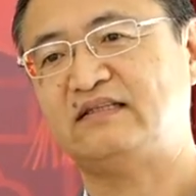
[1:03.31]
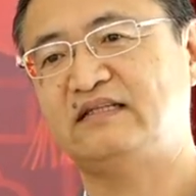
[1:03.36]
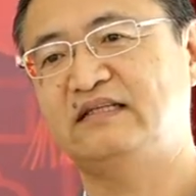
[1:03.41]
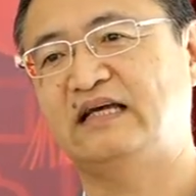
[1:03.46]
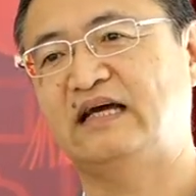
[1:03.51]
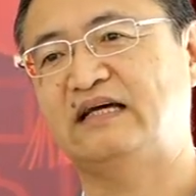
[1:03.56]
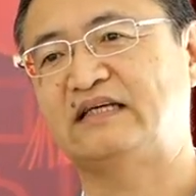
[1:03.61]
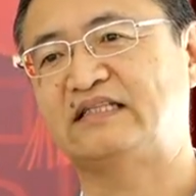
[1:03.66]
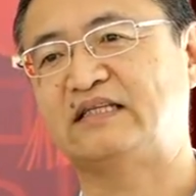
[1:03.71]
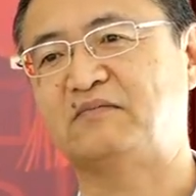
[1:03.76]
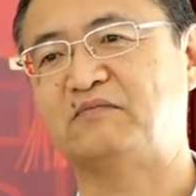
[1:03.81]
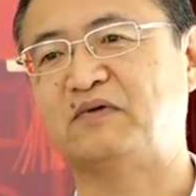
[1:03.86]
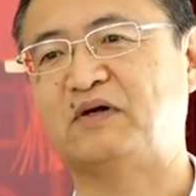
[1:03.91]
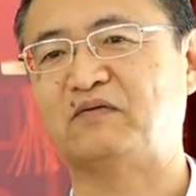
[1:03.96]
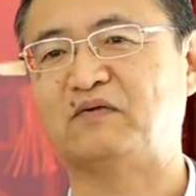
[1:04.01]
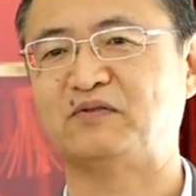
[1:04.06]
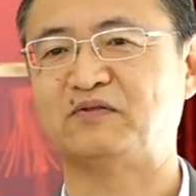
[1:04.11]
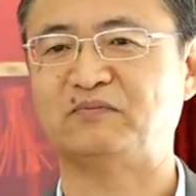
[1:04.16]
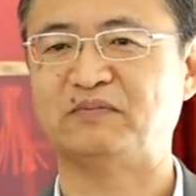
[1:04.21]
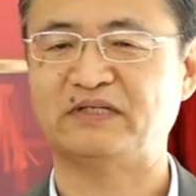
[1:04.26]
Yeah,
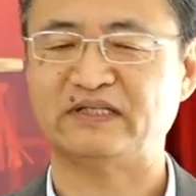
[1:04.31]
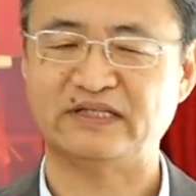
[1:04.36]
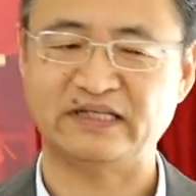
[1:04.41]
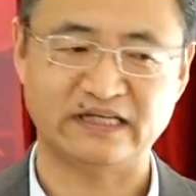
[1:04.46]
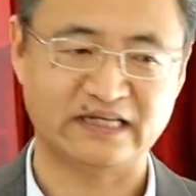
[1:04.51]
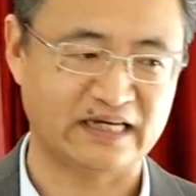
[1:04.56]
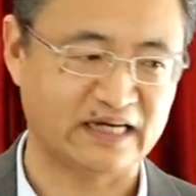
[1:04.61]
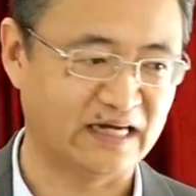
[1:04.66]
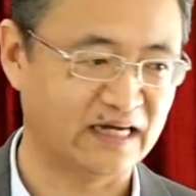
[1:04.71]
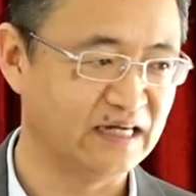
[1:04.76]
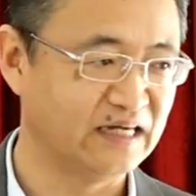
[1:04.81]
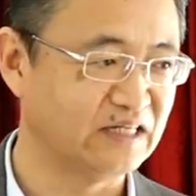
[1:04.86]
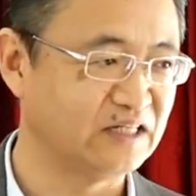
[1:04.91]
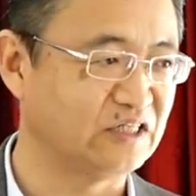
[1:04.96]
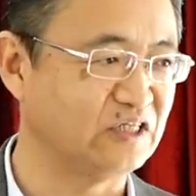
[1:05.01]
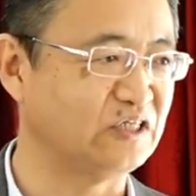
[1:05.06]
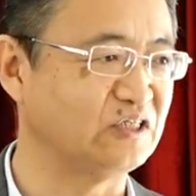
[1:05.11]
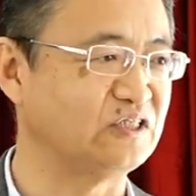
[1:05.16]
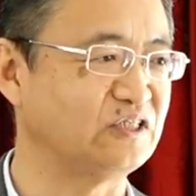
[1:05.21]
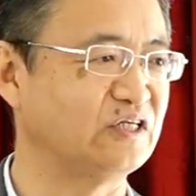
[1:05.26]
someone want to be the uh,
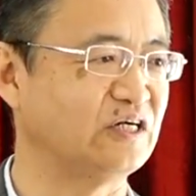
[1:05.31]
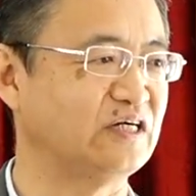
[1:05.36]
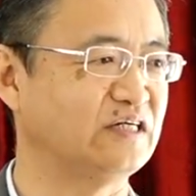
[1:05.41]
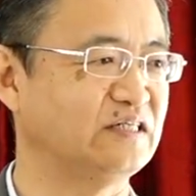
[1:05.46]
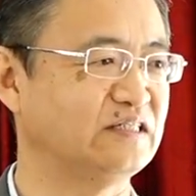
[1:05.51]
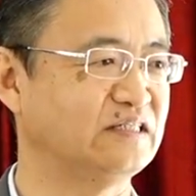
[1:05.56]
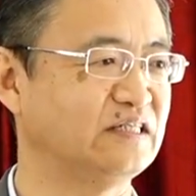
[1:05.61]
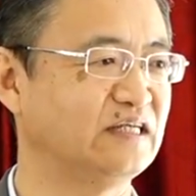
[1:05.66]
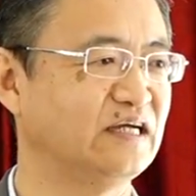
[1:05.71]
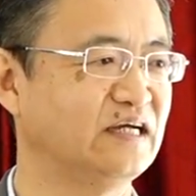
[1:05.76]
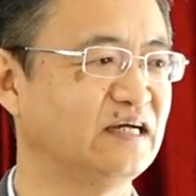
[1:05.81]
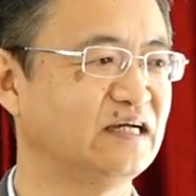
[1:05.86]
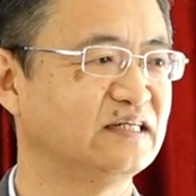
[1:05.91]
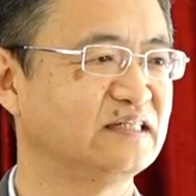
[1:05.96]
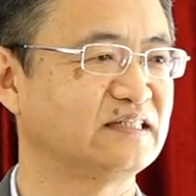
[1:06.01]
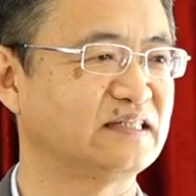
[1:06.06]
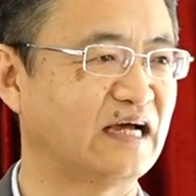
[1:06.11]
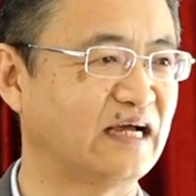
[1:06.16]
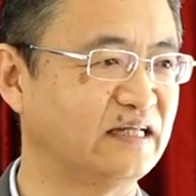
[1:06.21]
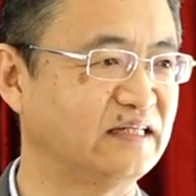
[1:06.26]
teachers,
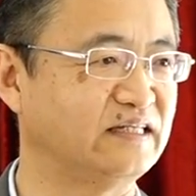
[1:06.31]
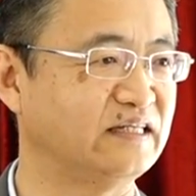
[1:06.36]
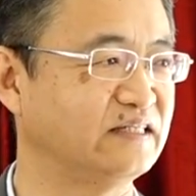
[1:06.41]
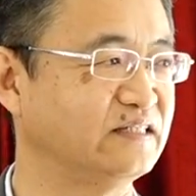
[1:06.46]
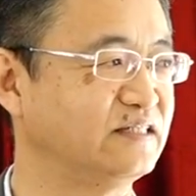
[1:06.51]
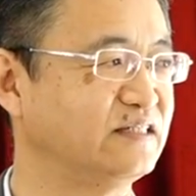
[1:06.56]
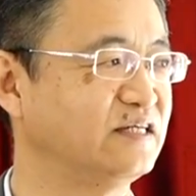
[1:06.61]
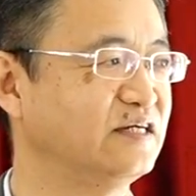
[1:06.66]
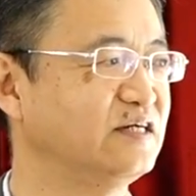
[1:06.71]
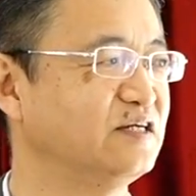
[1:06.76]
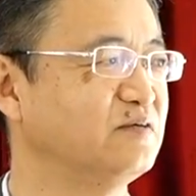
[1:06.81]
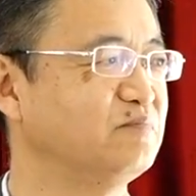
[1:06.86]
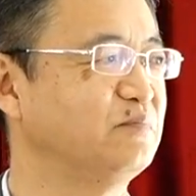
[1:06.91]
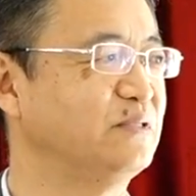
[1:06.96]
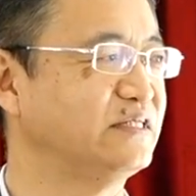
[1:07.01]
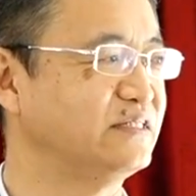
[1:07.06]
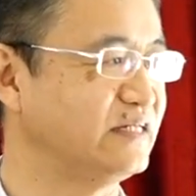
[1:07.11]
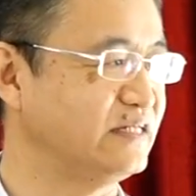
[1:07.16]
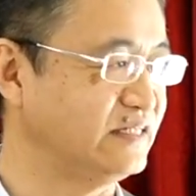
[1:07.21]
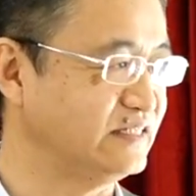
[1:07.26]
scientists,
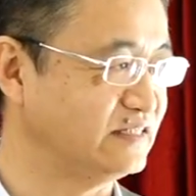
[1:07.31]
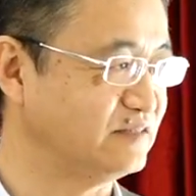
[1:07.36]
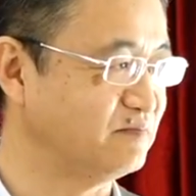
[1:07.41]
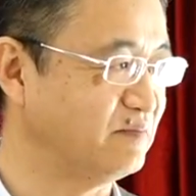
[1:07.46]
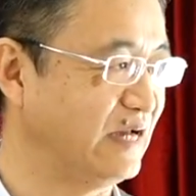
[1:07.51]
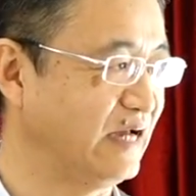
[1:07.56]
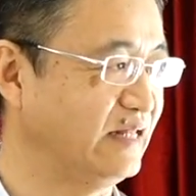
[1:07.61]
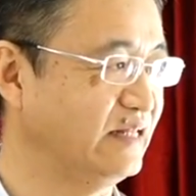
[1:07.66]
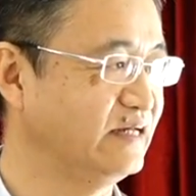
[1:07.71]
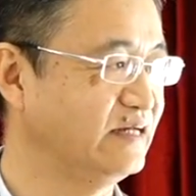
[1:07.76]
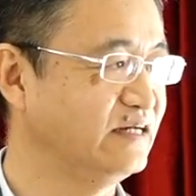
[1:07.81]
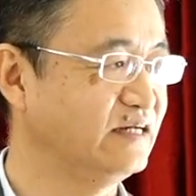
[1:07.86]
businessmen.